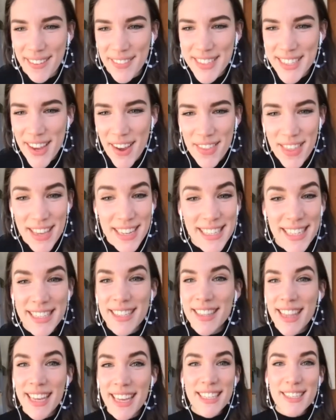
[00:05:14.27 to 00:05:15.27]
So this is
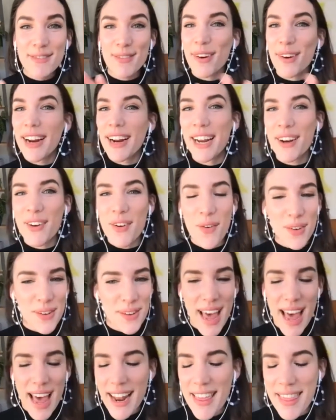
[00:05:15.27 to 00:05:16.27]
this is really not
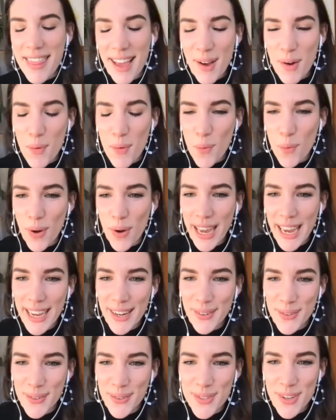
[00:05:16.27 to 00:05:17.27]
anything weird
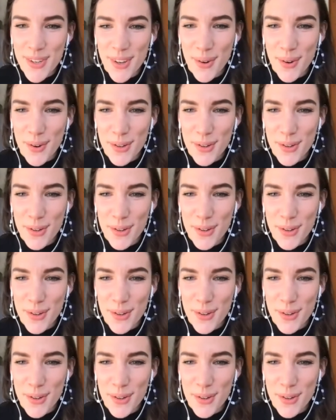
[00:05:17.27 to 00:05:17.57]
or too